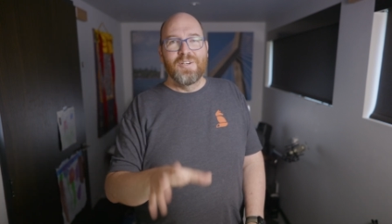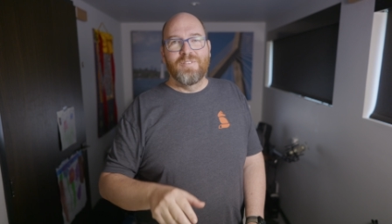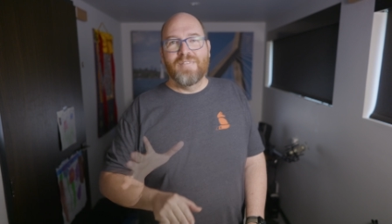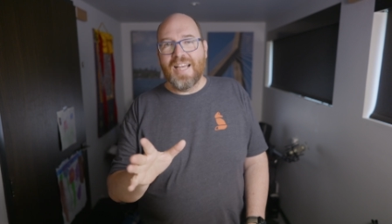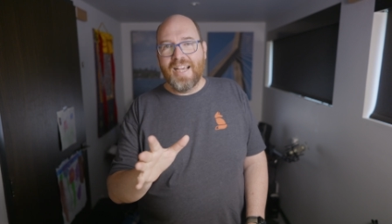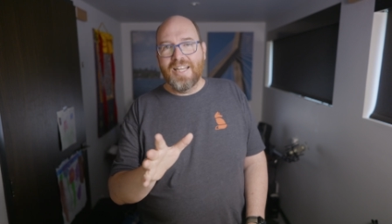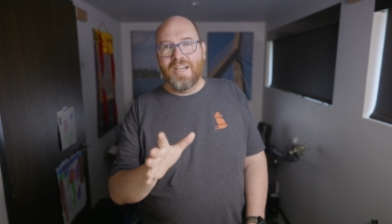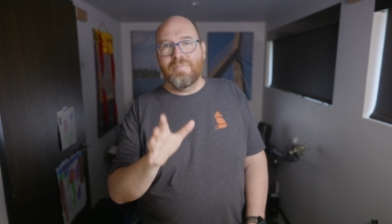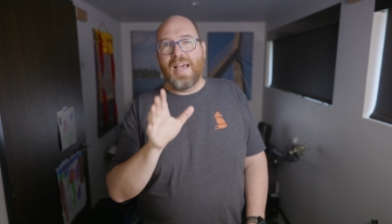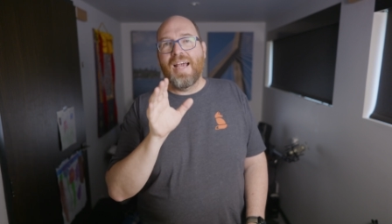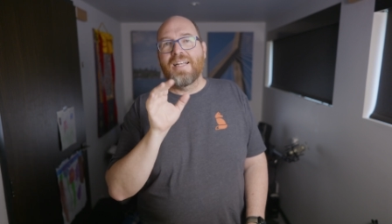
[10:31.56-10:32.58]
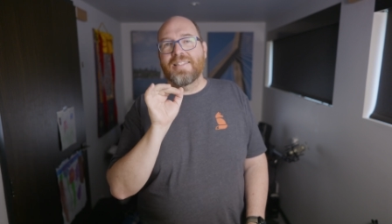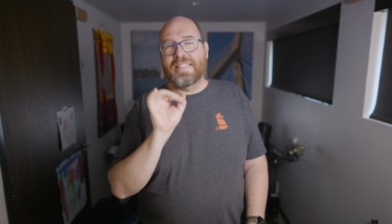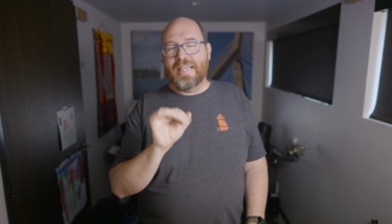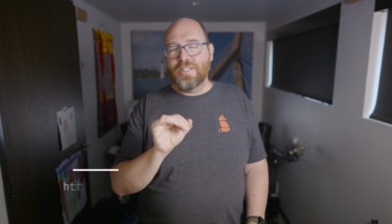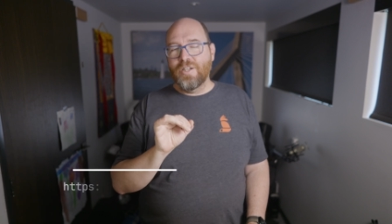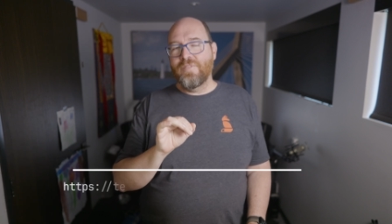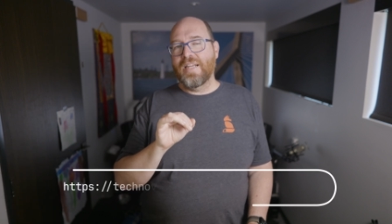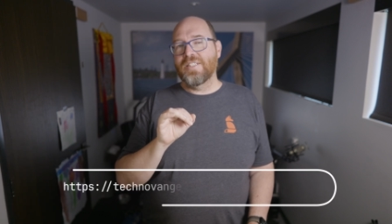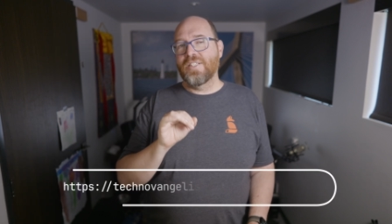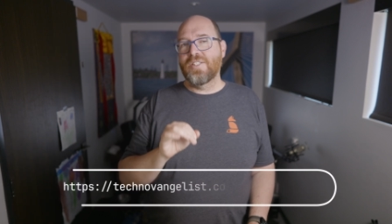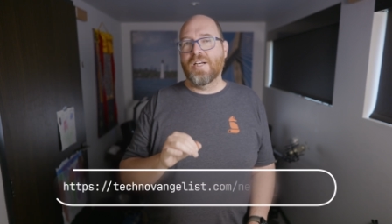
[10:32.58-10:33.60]
you can sign up at
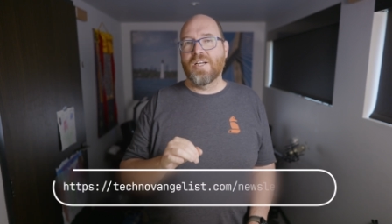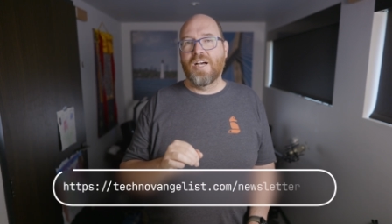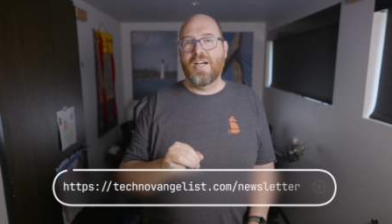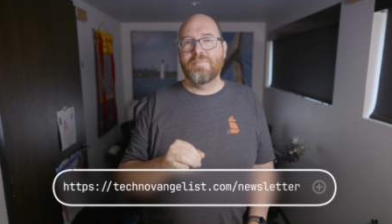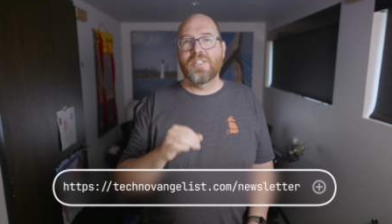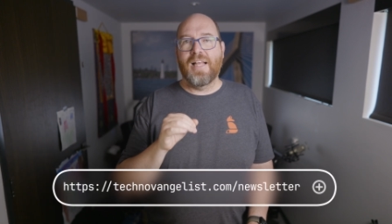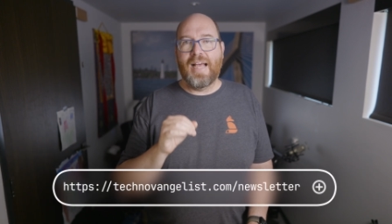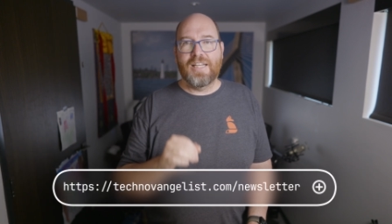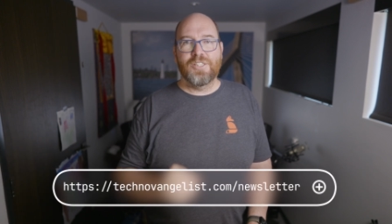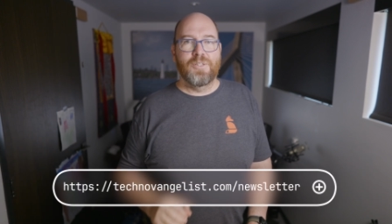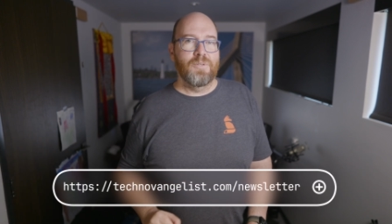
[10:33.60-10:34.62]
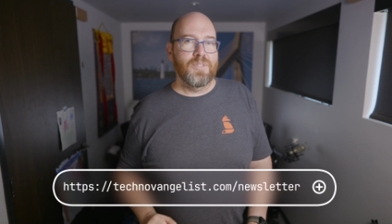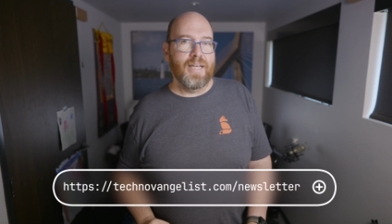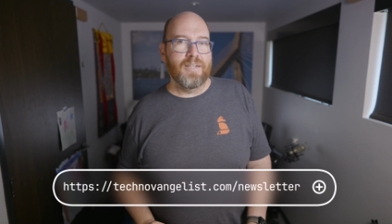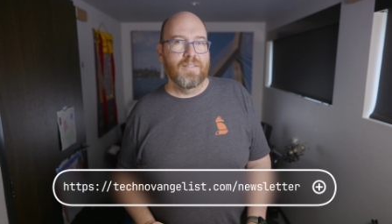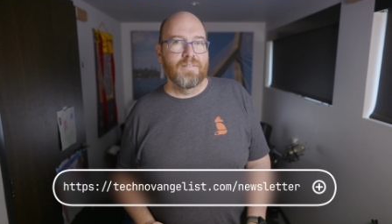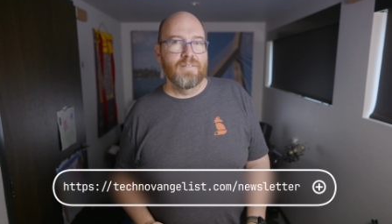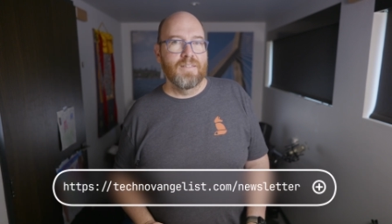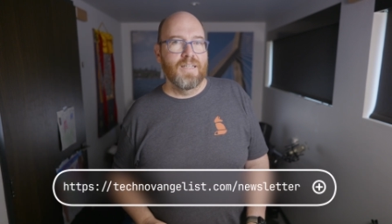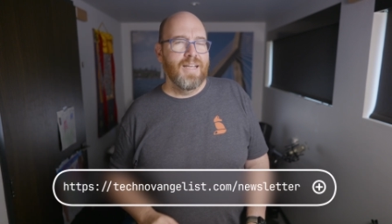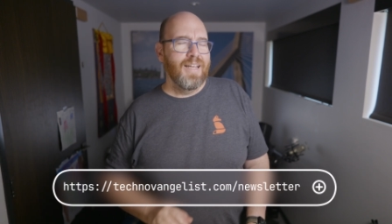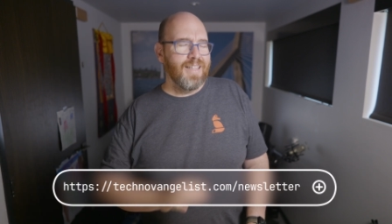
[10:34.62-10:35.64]
technovangelist.com slash newsletter.
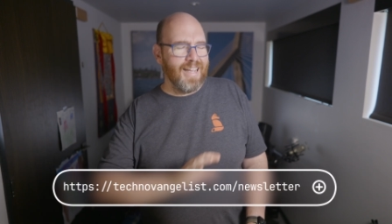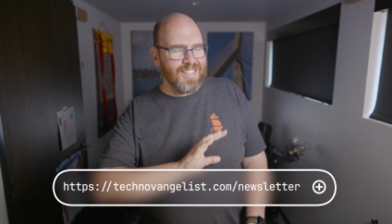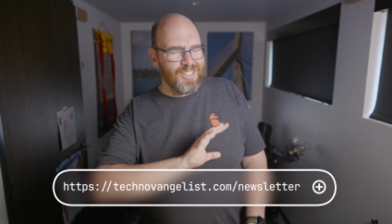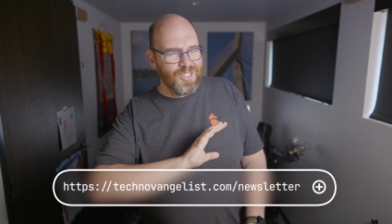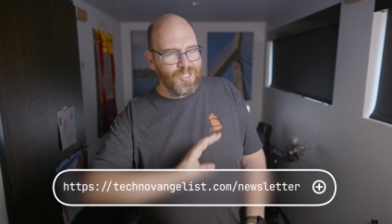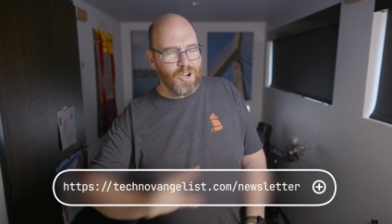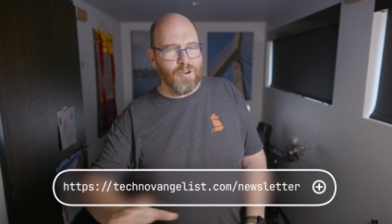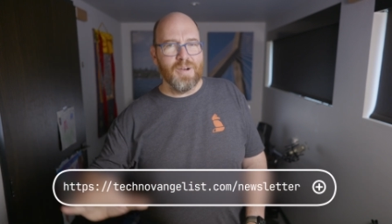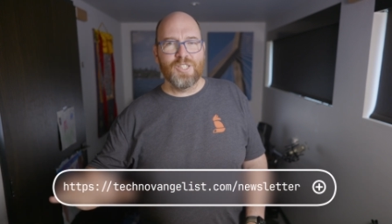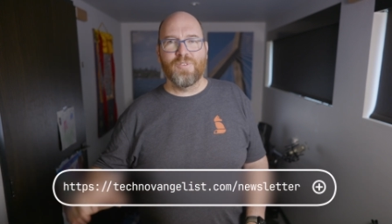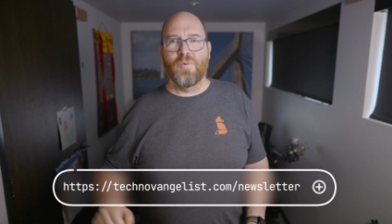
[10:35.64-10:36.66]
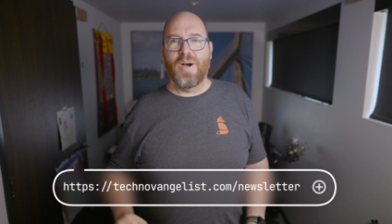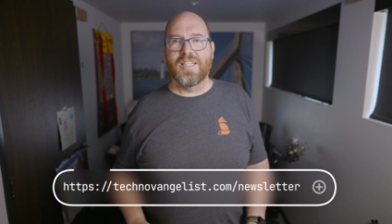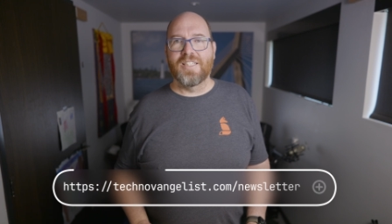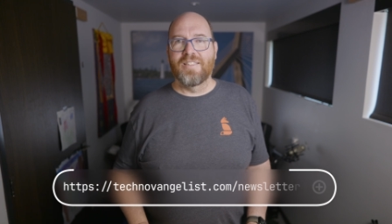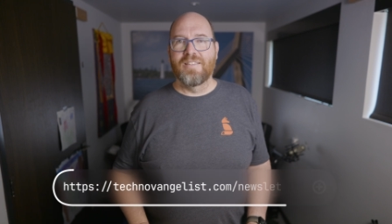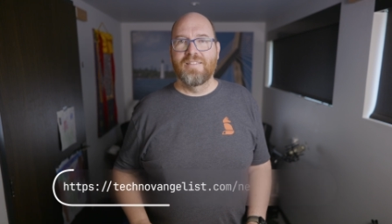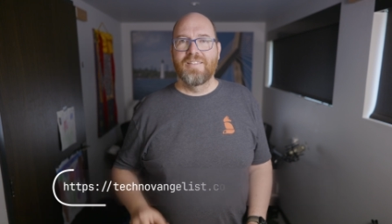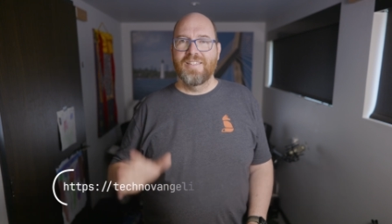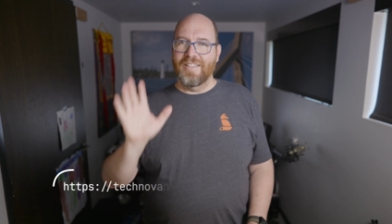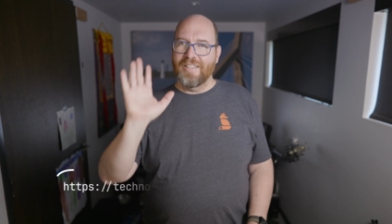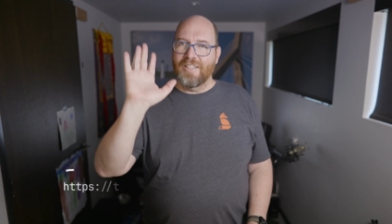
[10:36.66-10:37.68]
Thanks so much for watching.
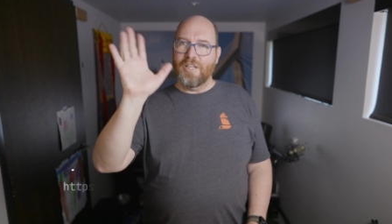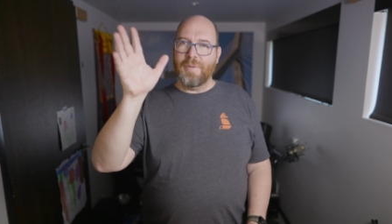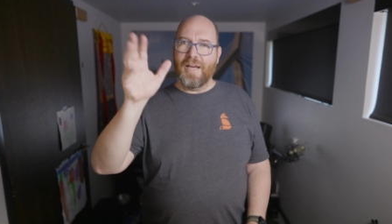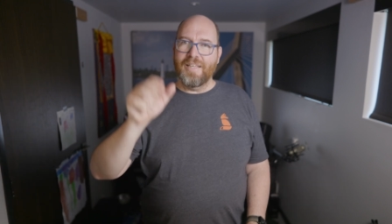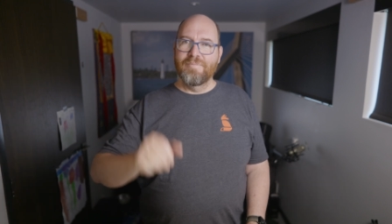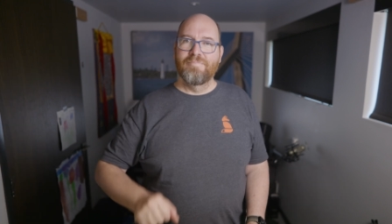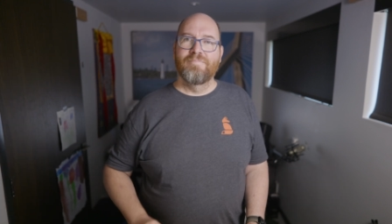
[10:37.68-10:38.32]
Goodbye.